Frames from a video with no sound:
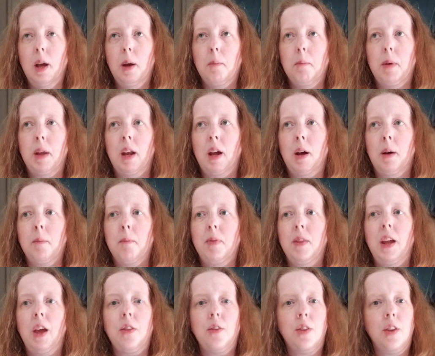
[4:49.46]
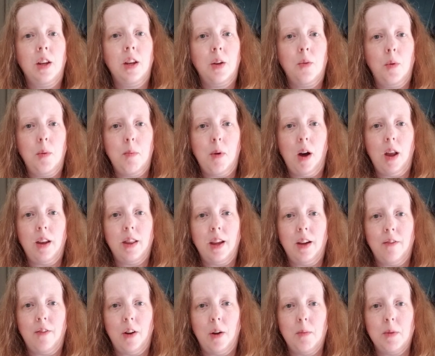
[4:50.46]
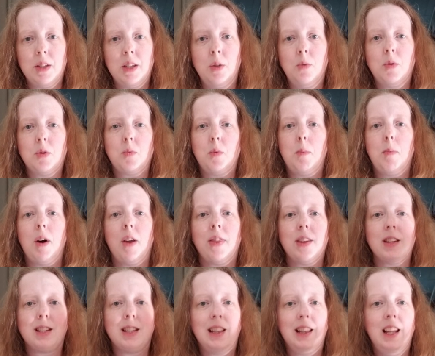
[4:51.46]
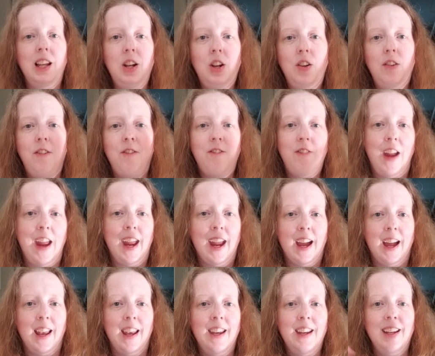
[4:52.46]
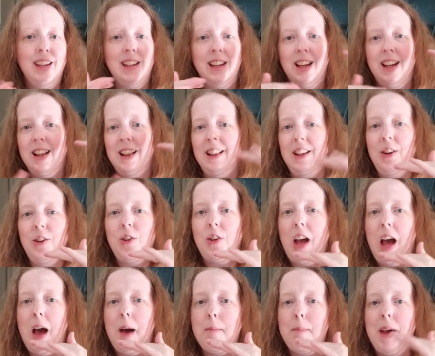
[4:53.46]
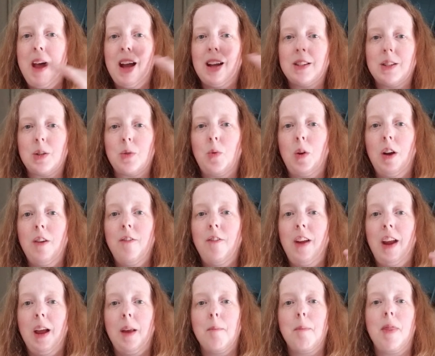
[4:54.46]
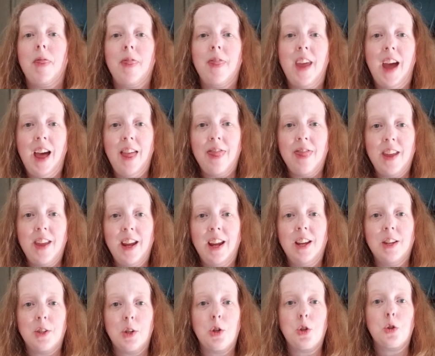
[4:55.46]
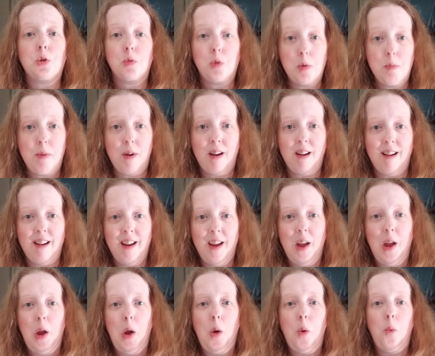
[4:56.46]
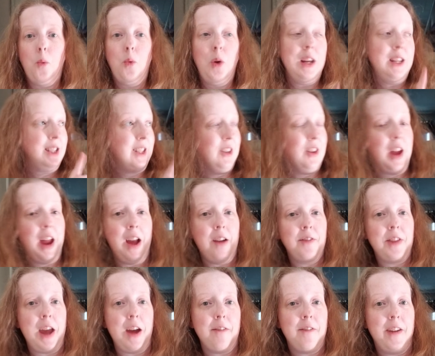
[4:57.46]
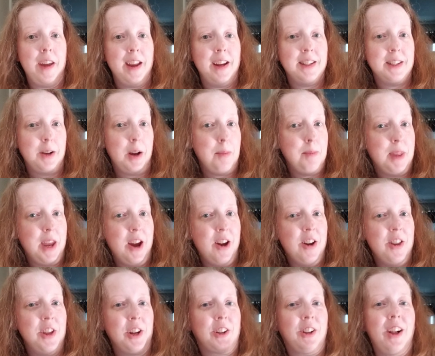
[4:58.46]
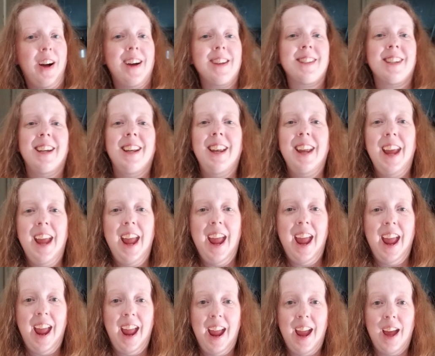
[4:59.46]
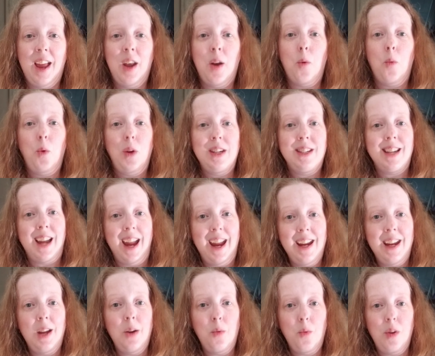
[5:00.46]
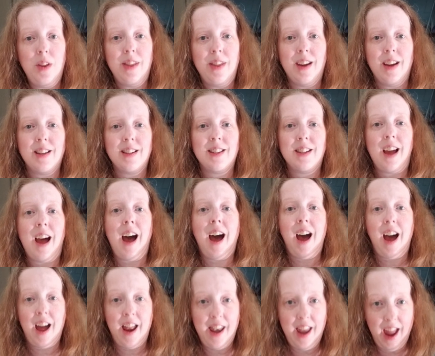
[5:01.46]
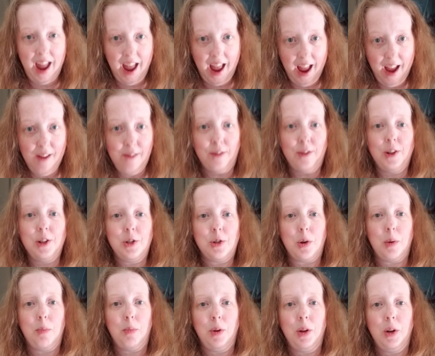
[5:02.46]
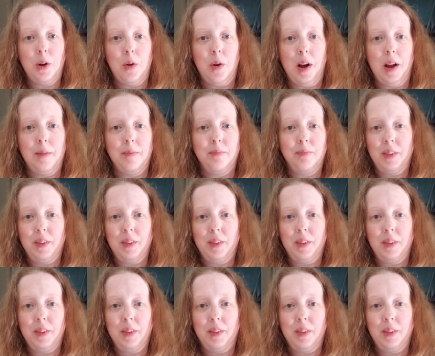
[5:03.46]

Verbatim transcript: But um, the other thing that we bought at that pharmacy was we bought this little fan little compact square fan, but that thing is a trooper. We still have that fan, it's up there in the closet, and we take it with us on every trip we go on.